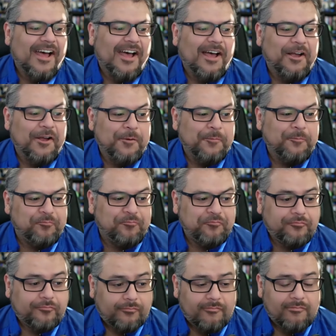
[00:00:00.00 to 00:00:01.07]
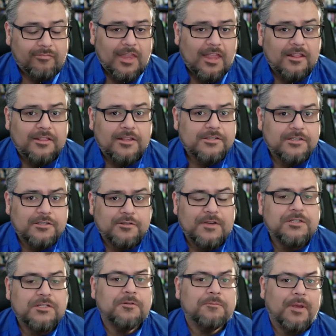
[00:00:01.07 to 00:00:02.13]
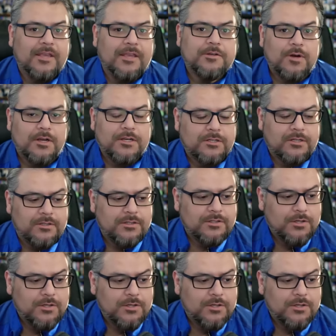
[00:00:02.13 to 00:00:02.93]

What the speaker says: um, this is vision based questions.